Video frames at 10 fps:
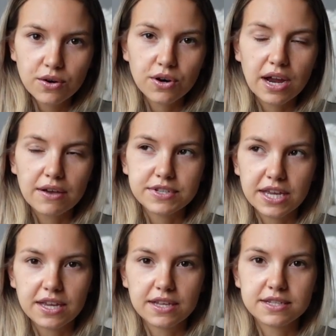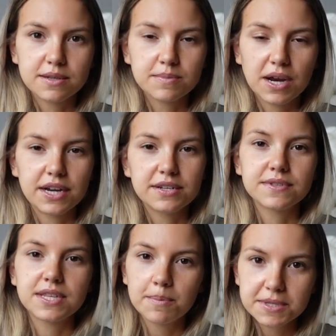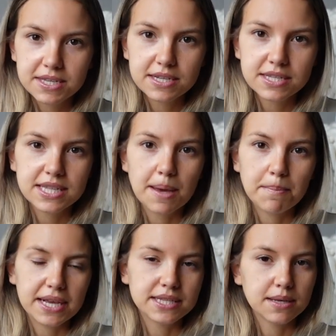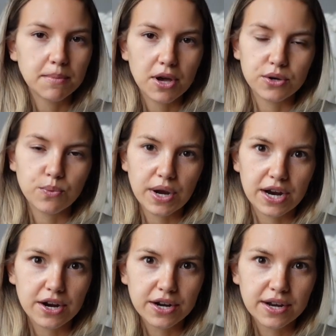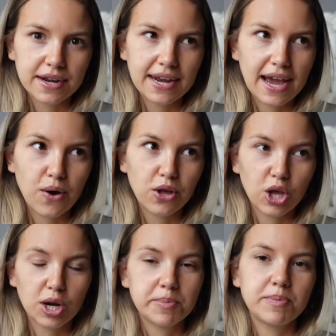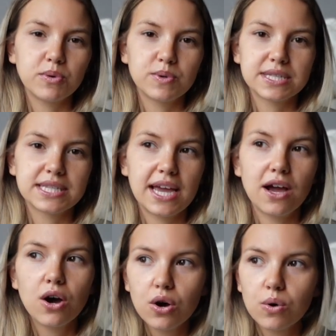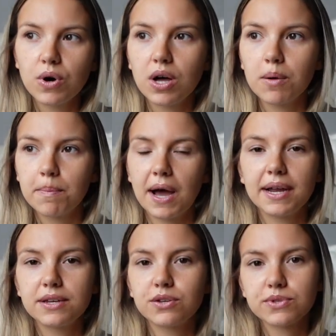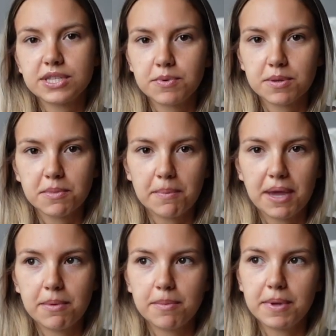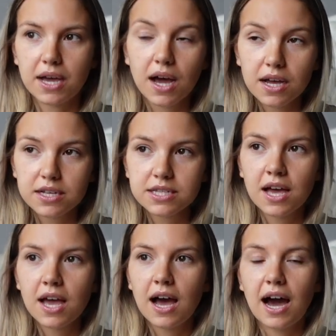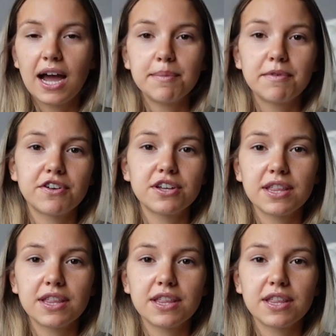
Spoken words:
or have taken some kind of substance that makes them unaware. Now, a lot of people will say, oh, well, I don't sleep with my baby because I'm a very